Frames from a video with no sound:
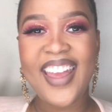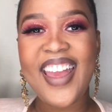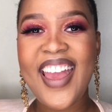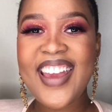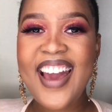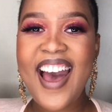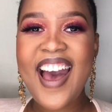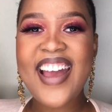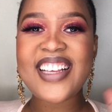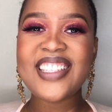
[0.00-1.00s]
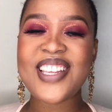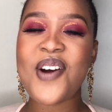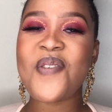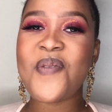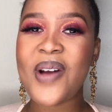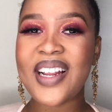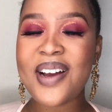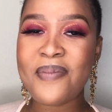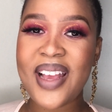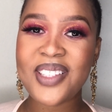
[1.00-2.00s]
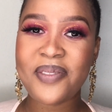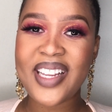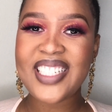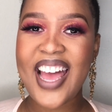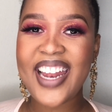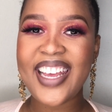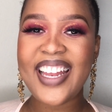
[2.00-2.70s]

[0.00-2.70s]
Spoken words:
Hey guys, welcome back to my channel.